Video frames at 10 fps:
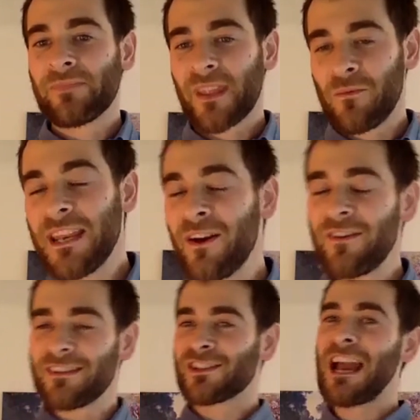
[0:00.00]
we
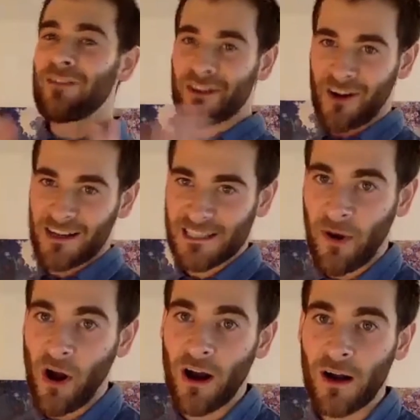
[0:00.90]
don't shout across the
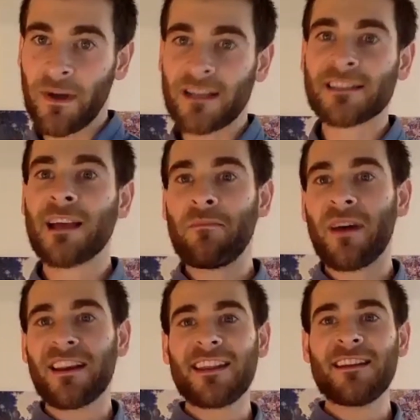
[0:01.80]
bar, but
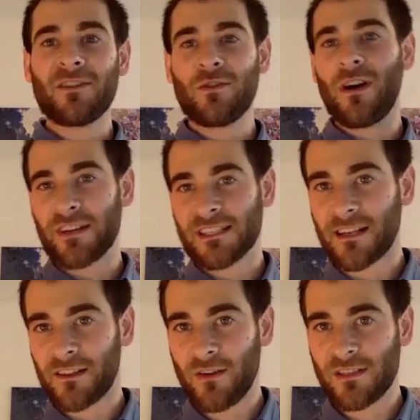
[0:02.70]
somebody, whoever's the
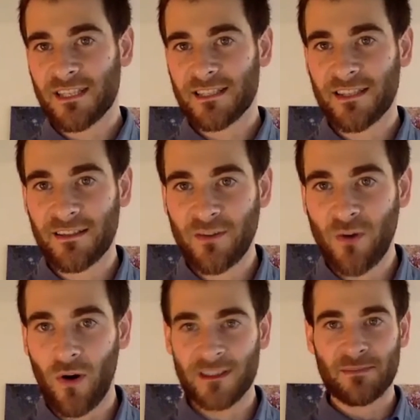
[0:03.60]
closest to the
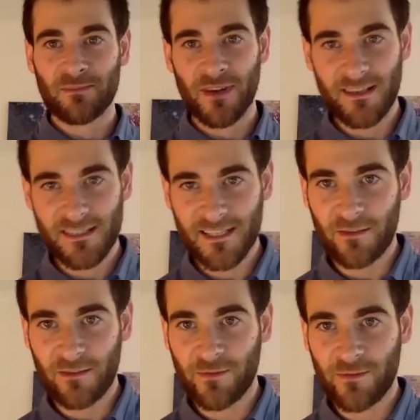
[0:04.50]
door, sprints to the
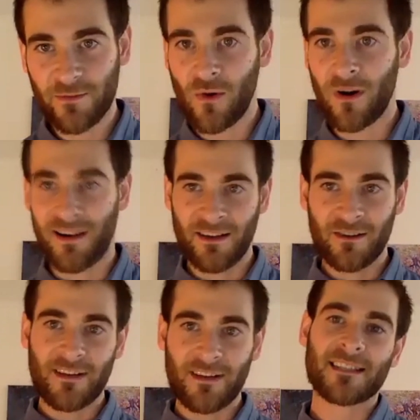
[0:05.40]
front door and
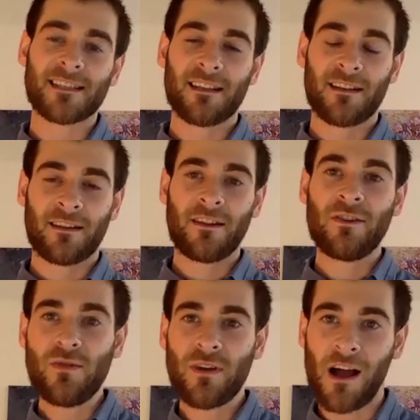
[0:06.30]
greets the
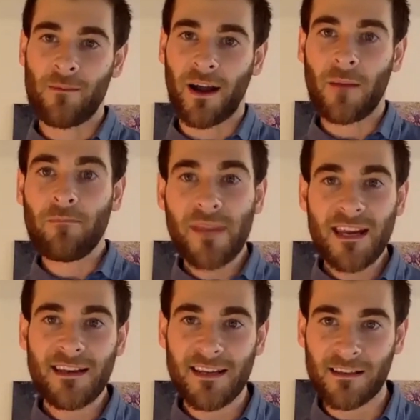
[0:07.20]
newcomer
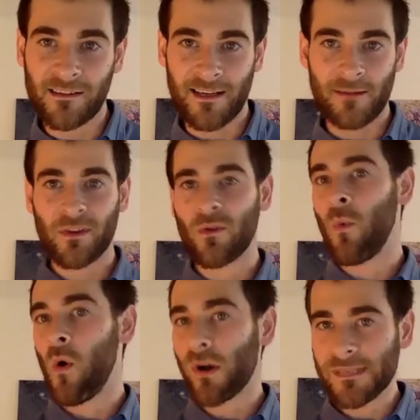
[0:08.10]
immediately with a
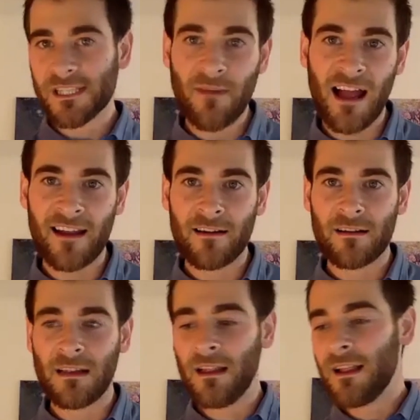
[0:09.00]
warm
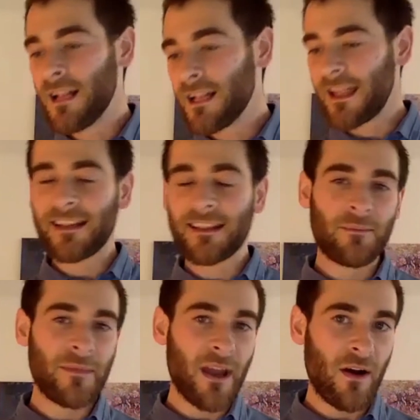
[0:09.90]
smile, letting
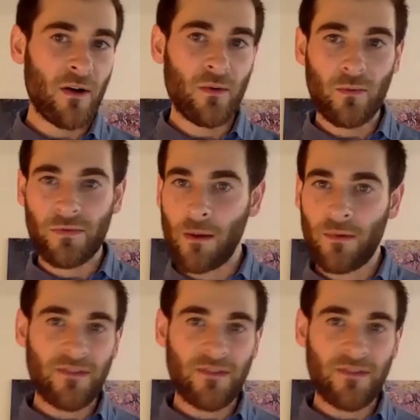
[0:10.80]
them know that we've